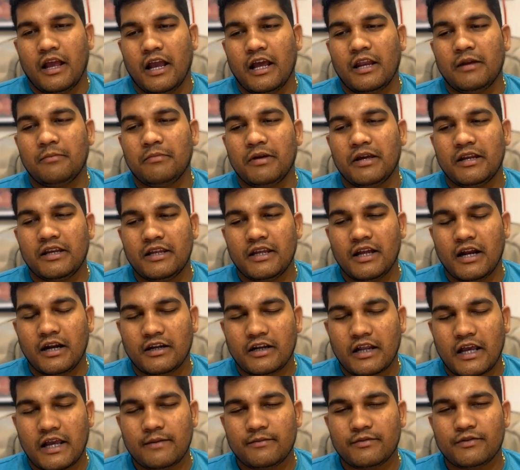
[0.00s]
And many a
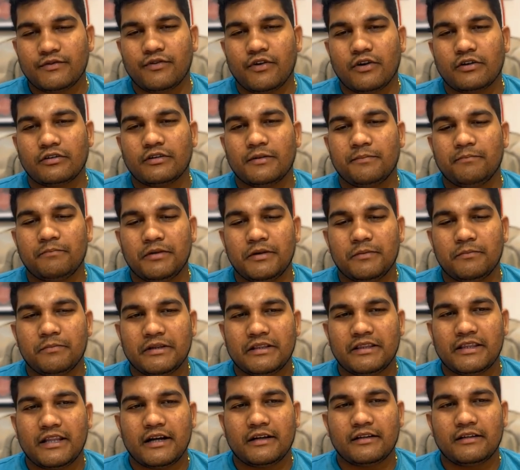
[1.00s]
times for the
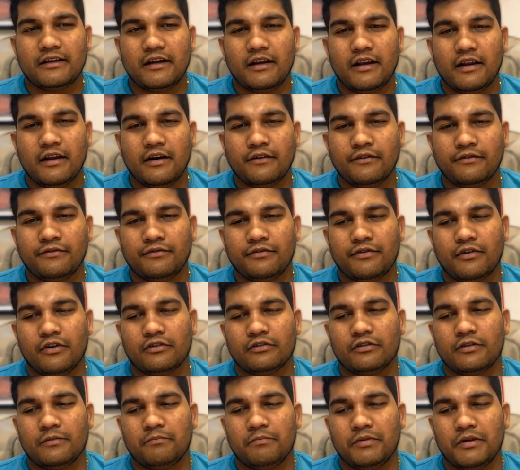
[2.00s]
people that they love,
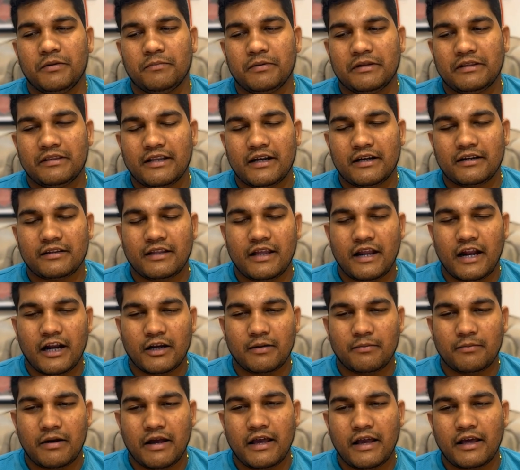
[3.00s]
for the people that they
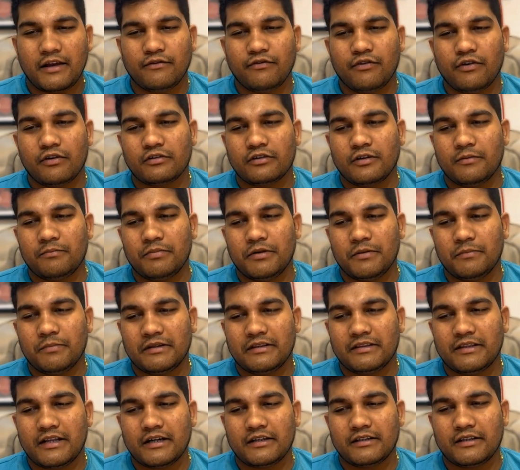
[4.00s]
admire, for the
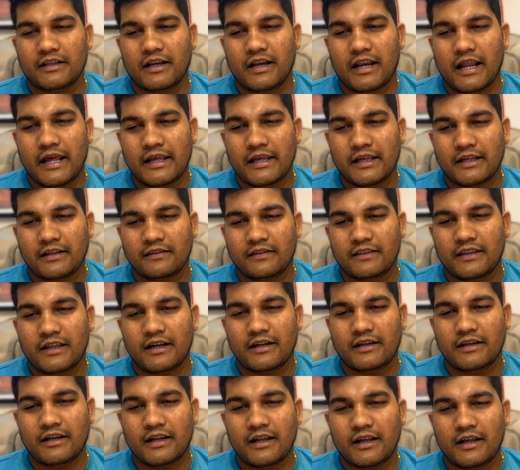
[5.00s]
people that they like,
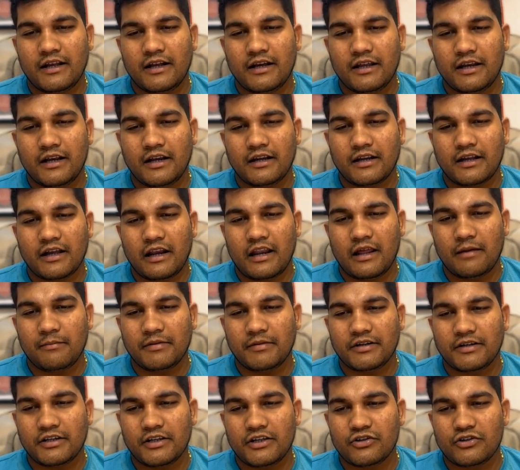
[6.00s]
they take great
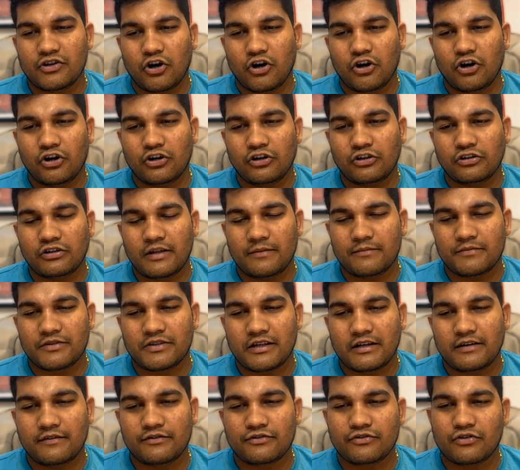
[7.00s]
calamities on
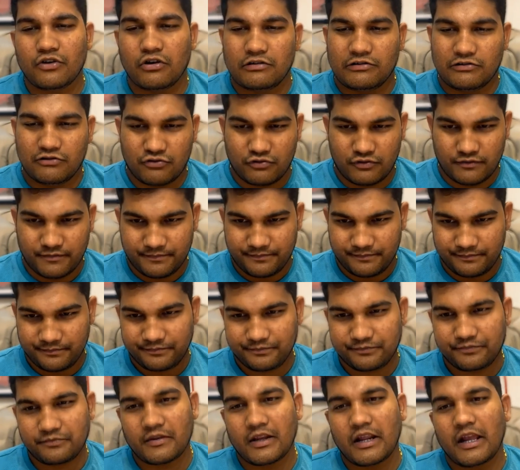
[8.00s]
themselves also.
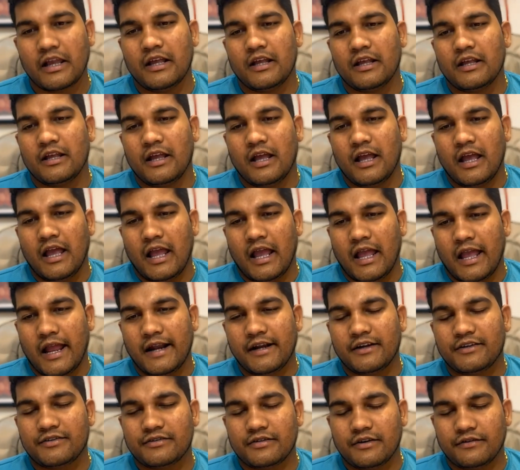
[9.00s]

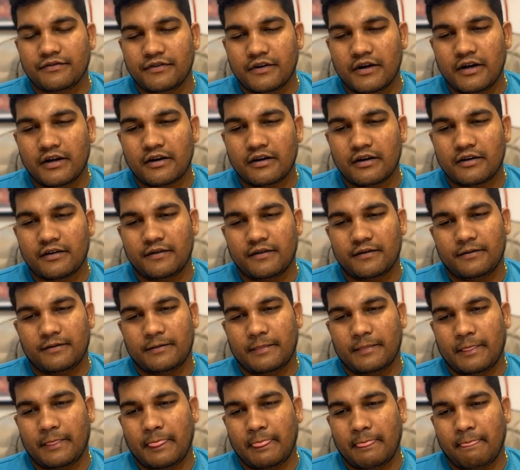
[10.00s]
And suffer
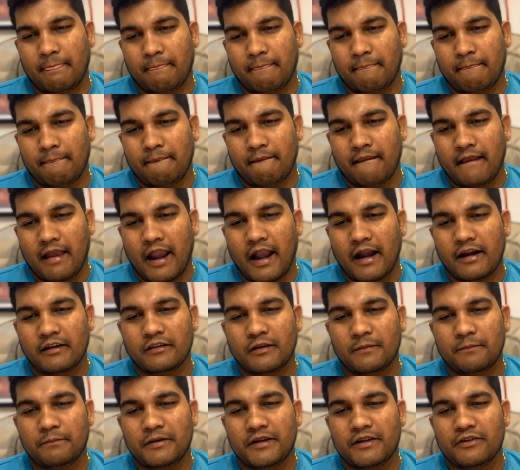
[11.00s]

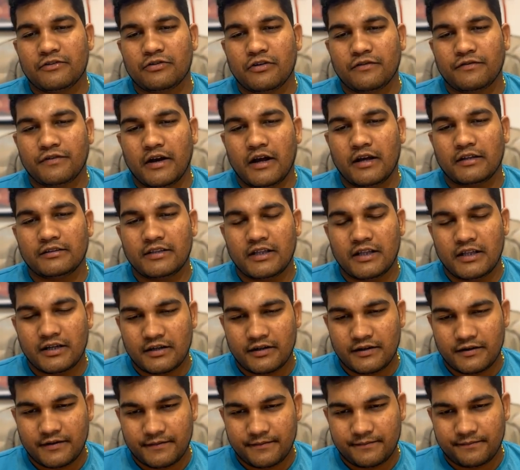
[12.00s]
at the place of
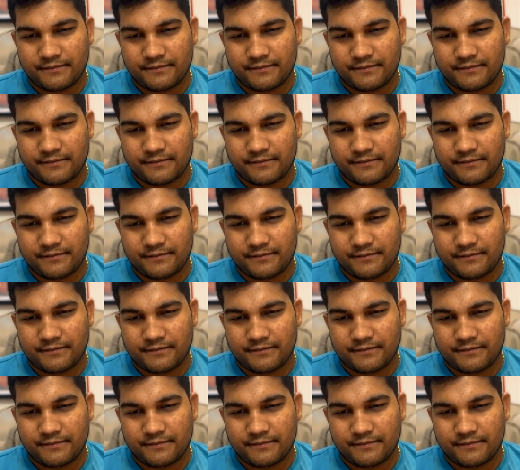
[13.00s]
others,